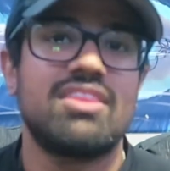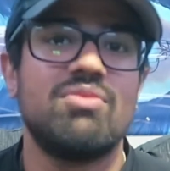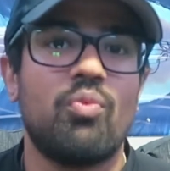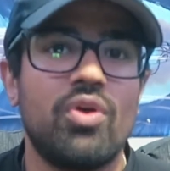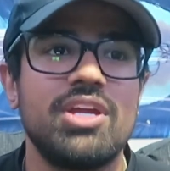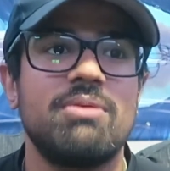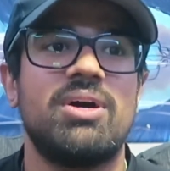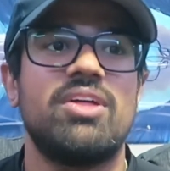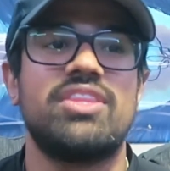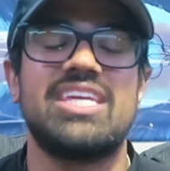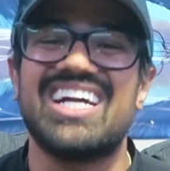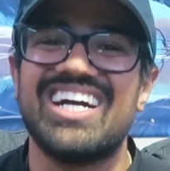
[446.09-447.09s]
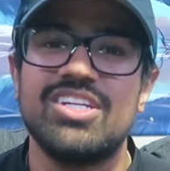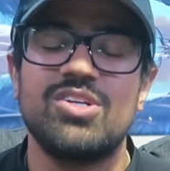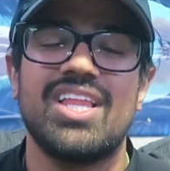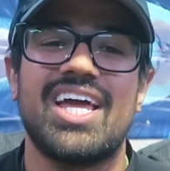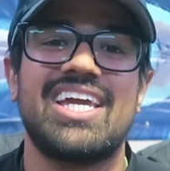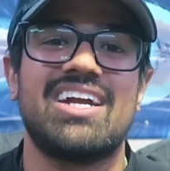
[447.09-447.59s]
Worry about the
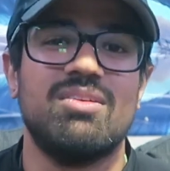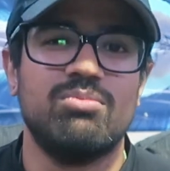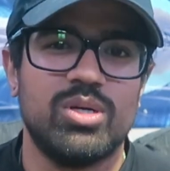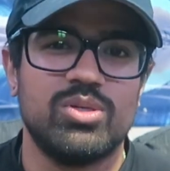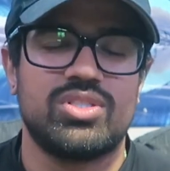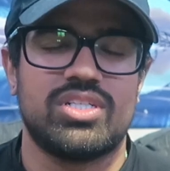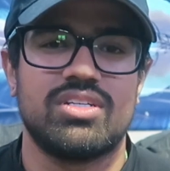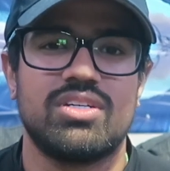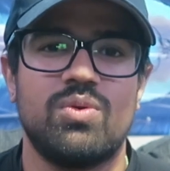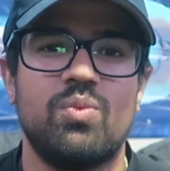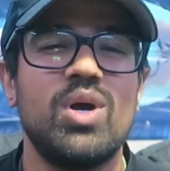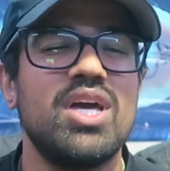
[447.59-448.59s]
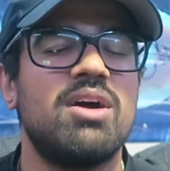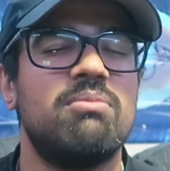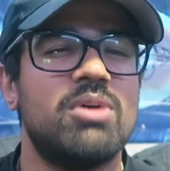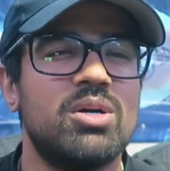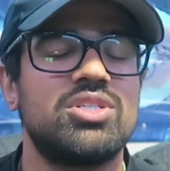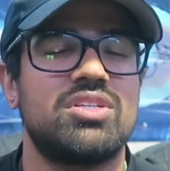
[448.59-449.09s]
underlying emotion. What
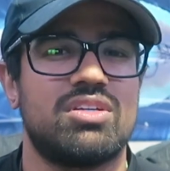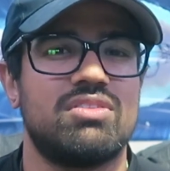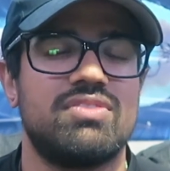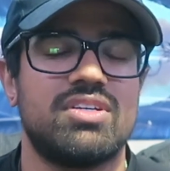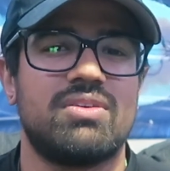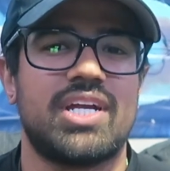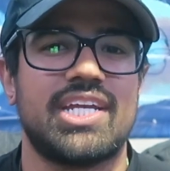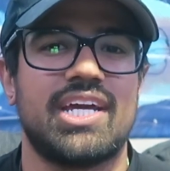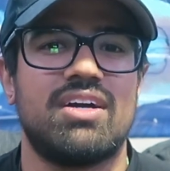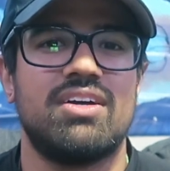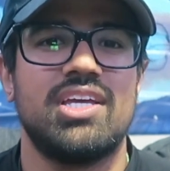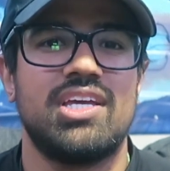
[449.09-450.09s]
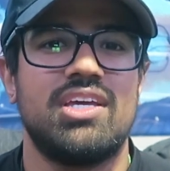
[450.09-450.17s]
emotion are you feeling right now?